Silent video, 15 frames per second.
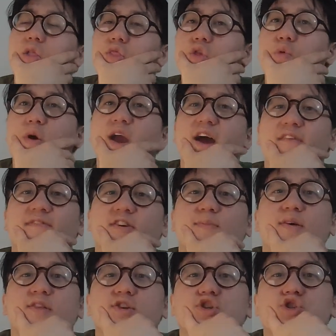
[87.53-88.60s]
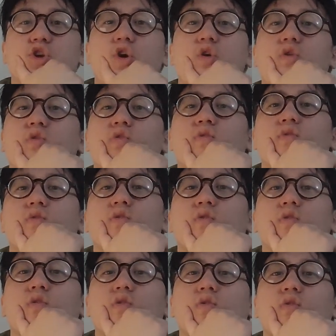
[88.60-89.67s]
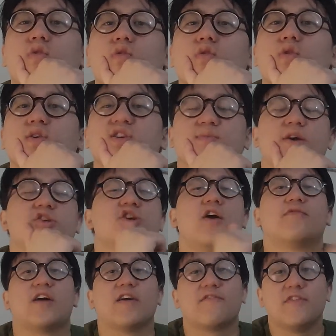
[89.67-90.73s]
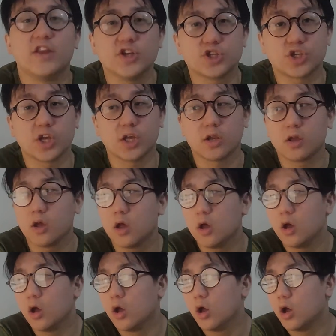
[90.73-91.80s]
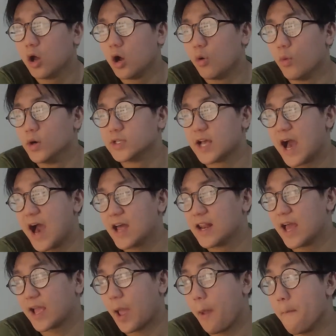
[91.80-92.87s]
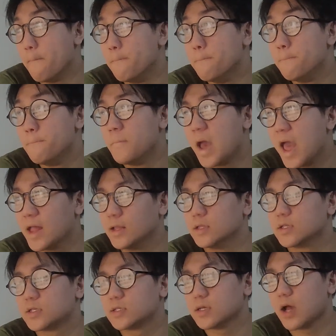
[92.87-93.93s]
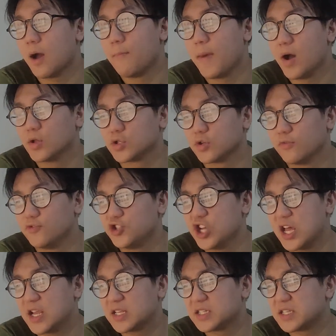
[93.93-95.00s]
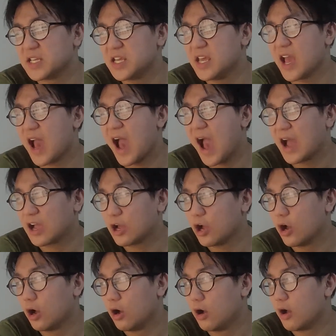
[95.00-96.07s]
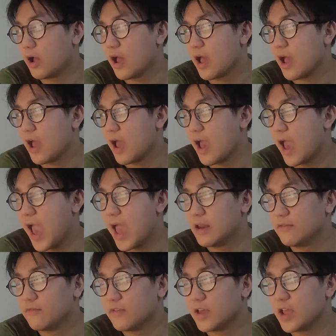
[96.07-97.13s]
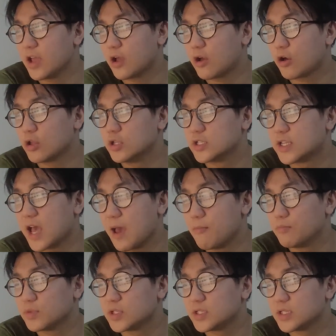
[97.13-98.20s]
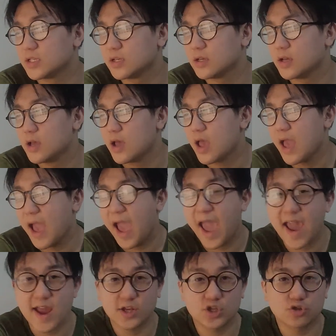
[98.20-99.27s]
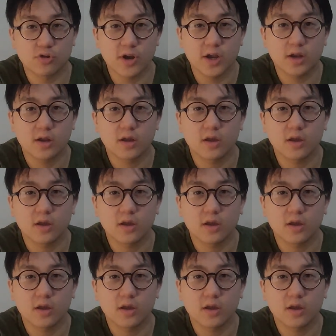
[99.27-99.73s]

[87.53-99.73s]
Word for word: the way I felt about the show, especially after I finished it, was I had like immense amounts of jealousy, anger, envy, contempt, hatred